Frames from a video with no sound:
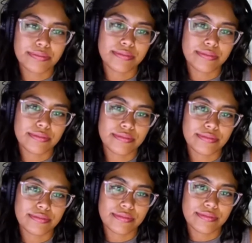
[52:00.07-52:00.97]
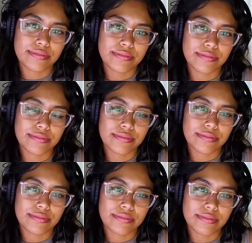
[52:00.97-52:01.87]

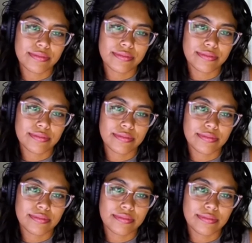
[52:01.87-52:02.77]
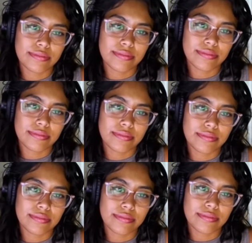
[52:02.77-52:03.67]

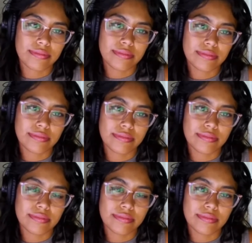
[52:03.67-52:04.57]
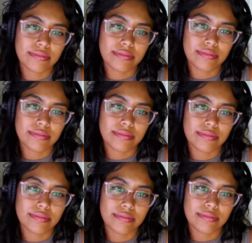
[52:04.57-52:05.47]

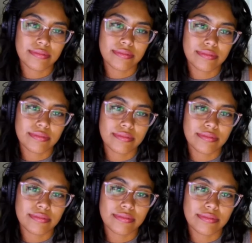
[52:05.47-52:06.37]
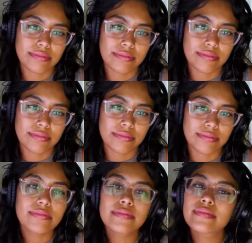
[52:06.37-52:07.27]

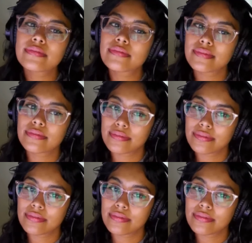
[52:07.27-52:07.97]
(not speaking)